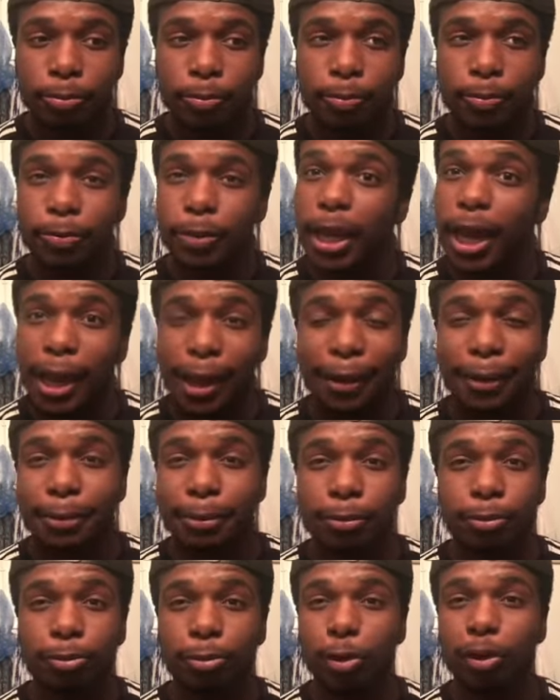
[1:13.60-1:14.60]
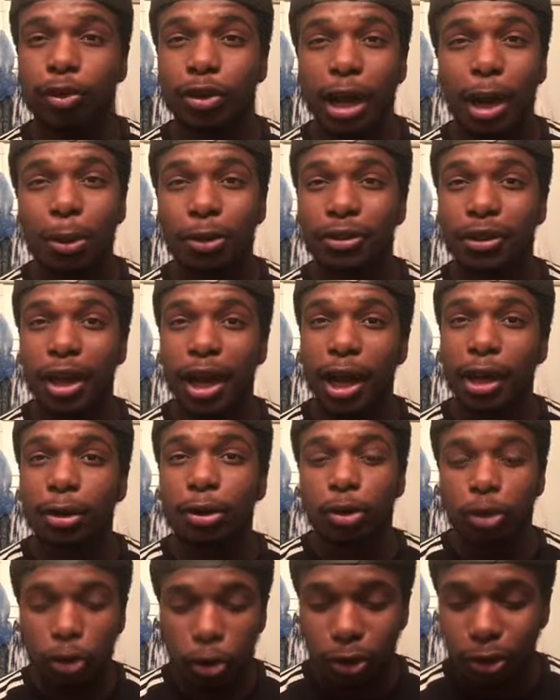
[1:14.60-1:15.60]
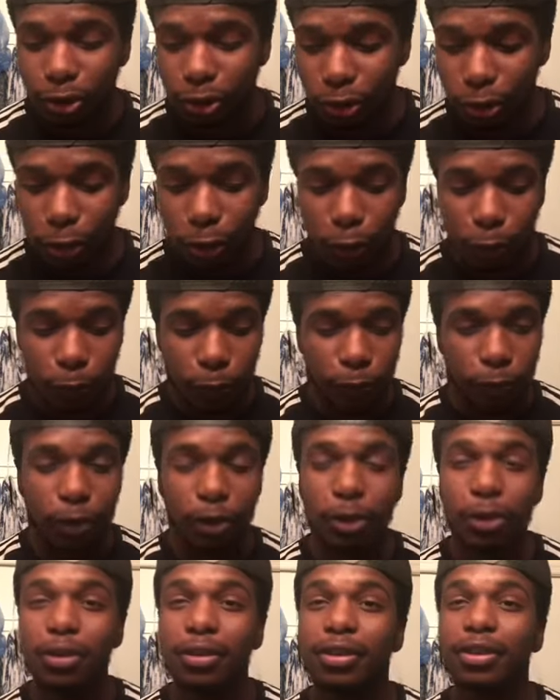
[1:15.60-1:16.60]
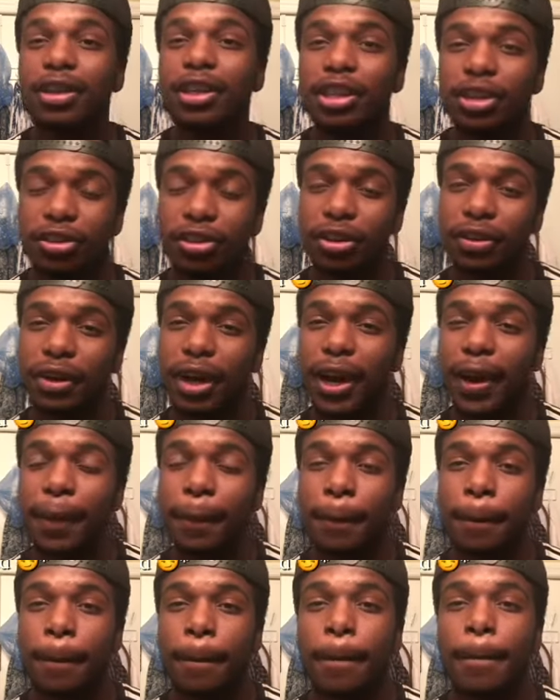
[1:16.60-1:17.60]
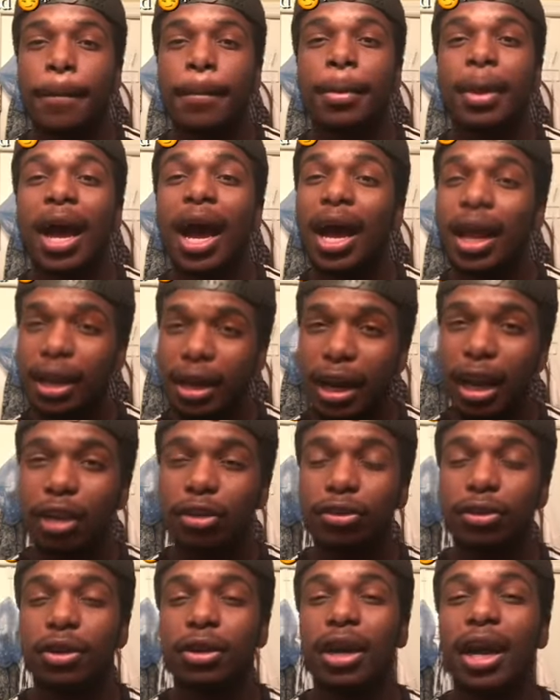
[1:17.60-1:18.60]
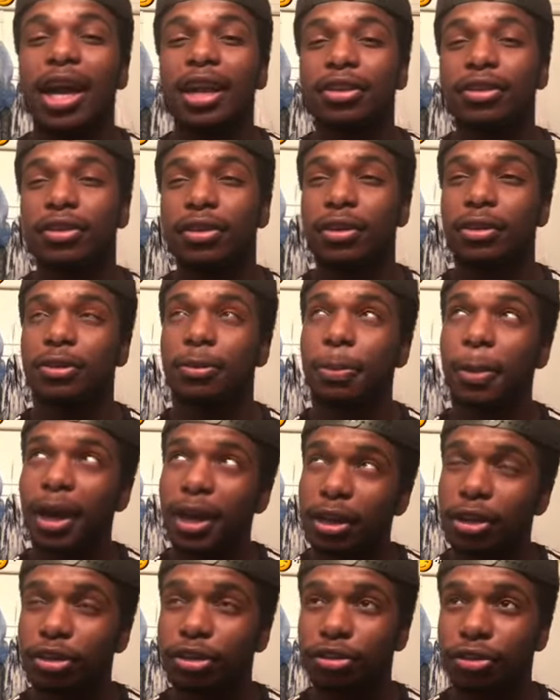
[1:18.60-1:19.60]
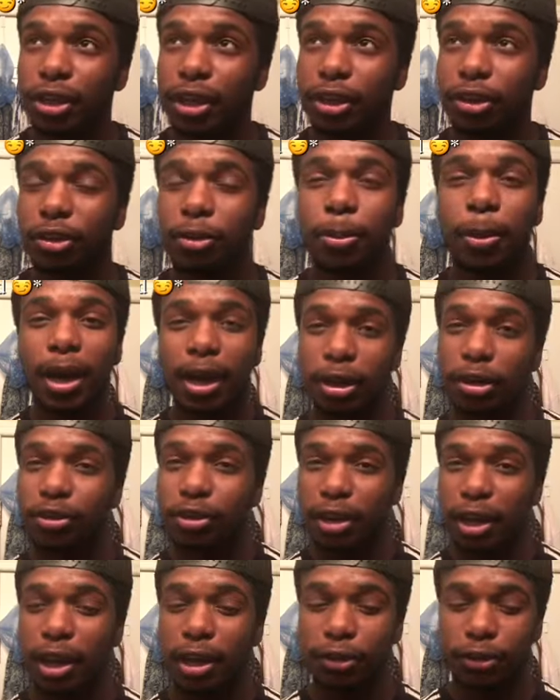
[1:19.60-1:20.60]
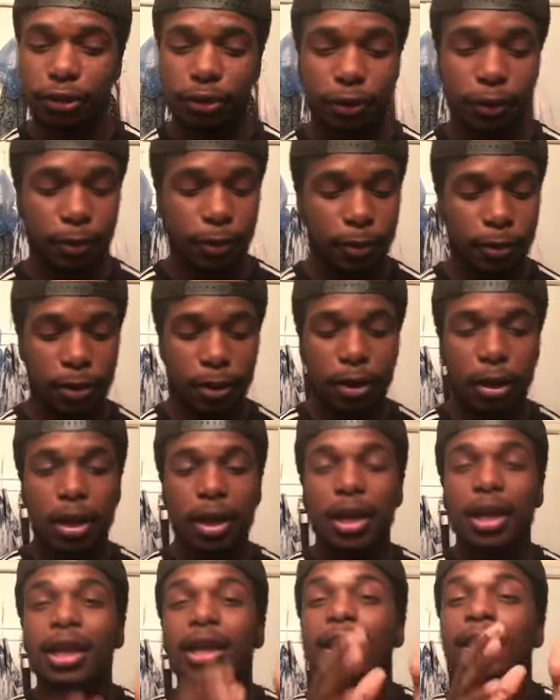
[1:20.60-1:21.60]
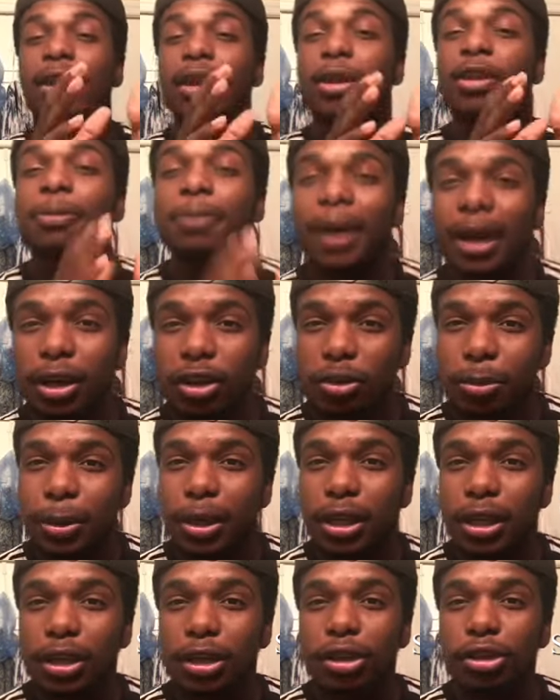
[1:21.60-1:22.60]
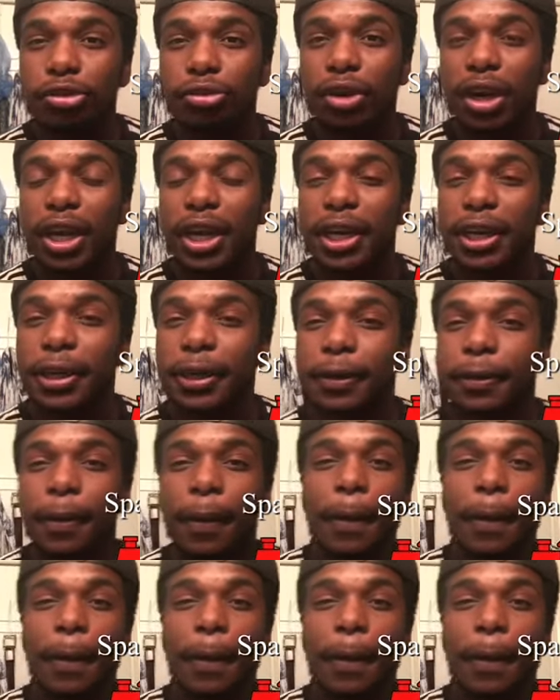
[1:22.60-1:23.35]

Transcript: yeah, so that was that. So there's teacher, right? I had class, right? I had Spanish, right? Spanish class. The Spanish building is right here,